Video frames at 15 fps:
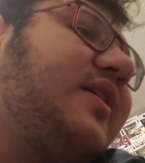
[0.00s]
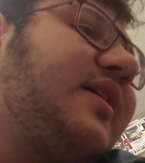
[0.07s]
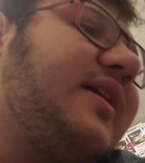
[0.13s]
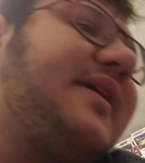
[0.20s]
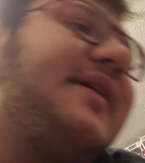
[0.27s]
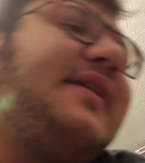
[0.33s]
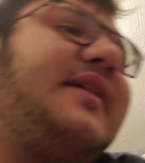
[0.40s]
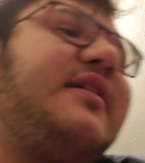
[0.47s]

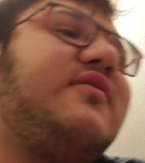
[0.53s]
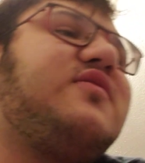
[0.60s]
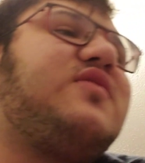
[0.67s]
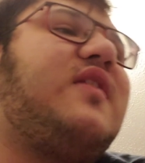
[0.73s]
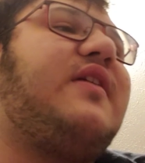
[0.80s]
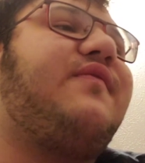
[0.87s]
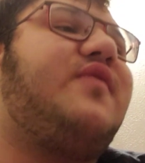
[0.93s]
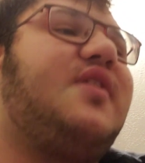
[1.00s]
And here's
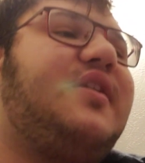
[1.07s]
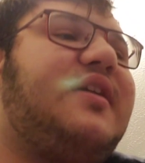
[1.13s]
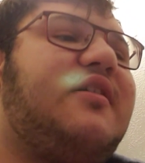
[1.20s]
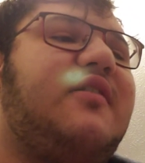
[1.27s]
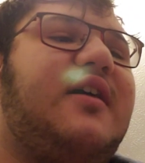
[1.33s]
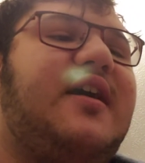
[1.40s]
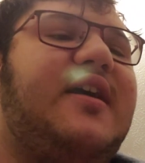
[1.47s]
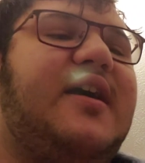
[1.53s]
Leadfoot. Now,
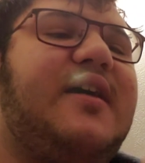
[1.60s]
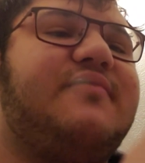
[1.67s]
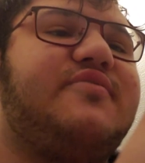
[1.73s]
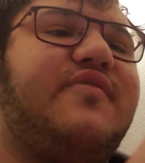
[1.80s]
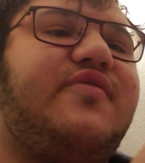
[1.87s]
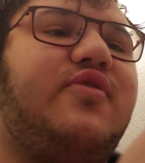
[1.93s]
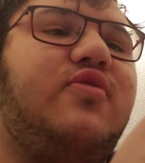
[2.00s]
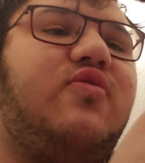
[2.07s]
I have a
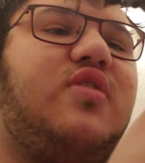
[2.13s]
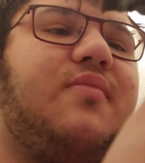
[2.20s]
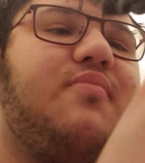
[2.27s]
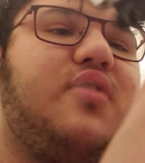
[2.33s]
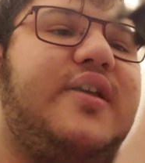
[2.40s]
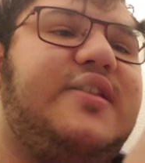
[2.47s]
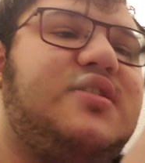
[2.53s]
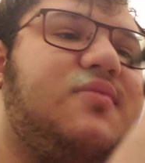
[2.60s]
few
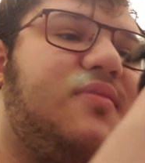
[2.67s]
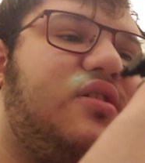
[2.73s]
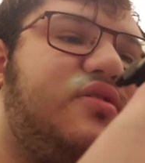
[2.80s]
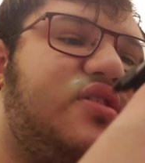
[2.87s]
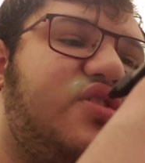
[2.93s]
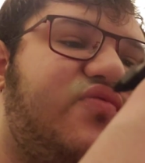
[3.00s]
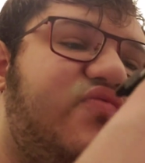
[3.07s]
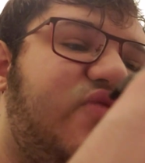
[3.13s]
complaints about
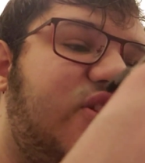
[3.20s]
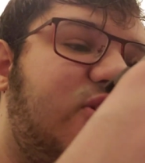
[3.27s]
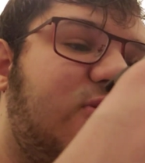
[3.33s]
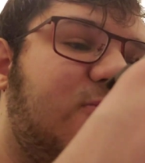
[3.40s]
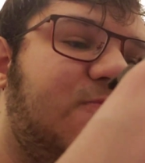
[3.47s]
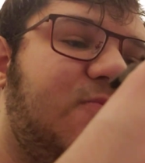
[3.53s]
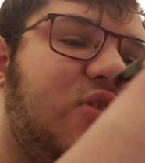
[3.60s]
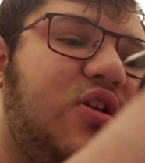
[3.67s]
this
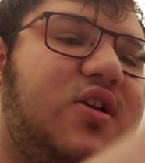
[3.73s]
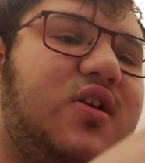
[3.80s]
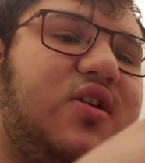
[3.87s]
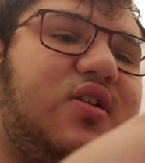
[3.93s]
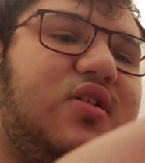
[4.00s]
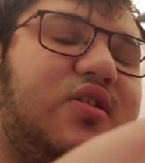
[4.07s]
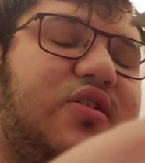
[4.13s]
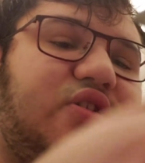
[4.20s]
figure.
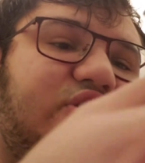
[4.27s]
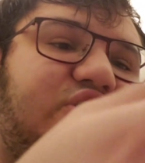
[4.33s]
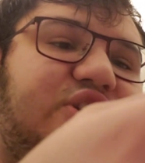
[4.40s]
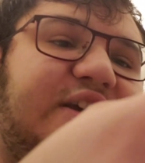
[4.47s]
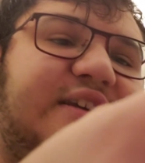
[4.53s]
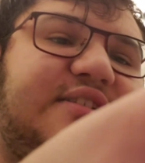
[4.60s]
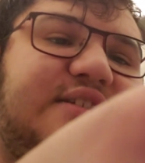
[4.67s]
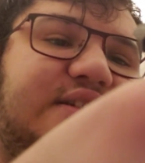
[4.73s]
The
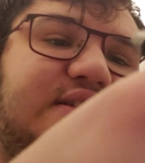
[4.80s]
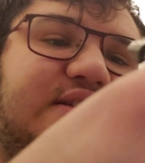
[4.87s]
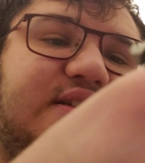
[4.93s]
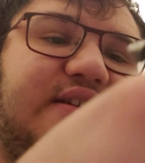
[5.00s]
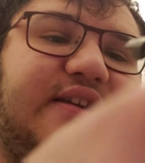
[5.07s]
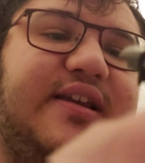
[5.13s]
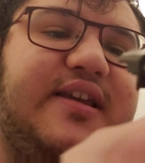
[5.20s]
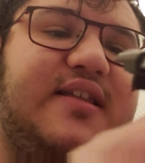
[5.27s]
chest
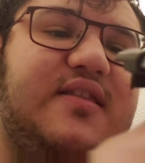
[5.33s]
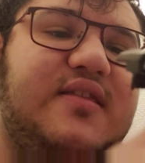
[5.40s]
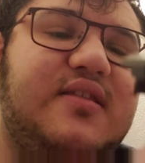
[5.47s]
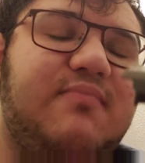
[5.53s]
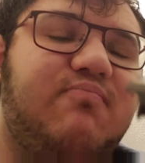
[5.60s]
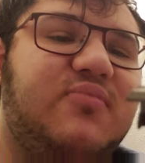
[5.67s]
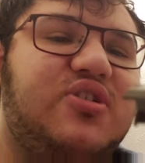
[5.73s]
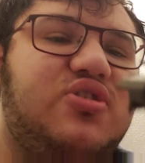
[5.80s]
and the
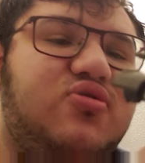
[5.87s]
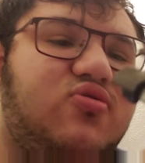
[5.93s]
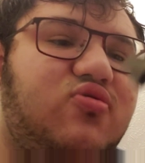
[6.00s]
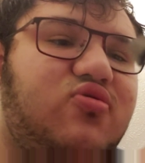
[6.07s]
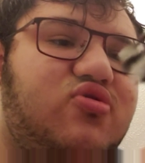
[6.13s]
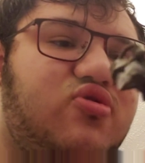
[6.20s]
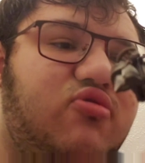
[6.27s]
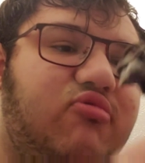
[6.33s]

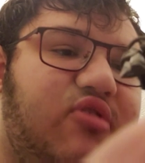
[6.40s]
missiles do